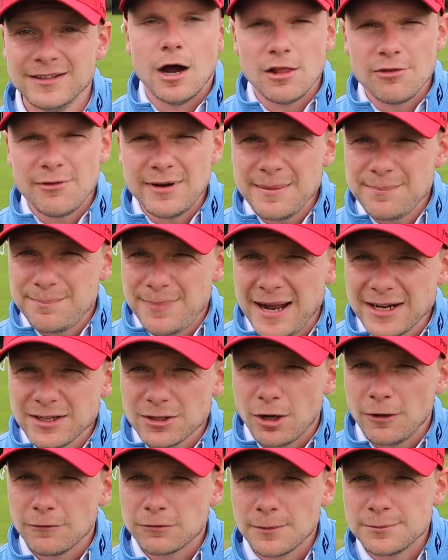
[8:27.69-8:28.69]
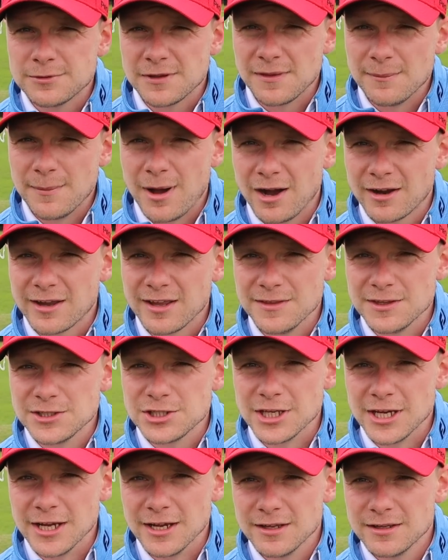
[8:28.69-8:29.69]
Are there any bad golf clubs on the market
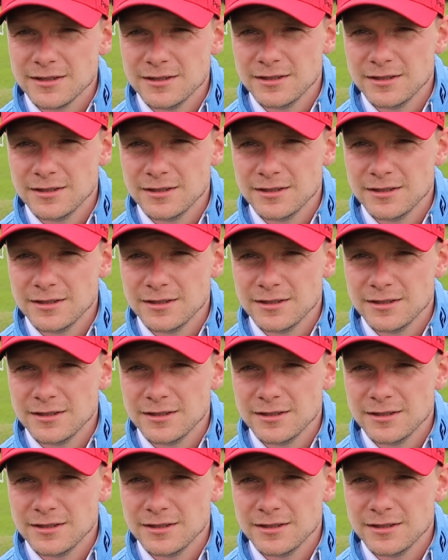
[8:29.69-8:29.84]
this year?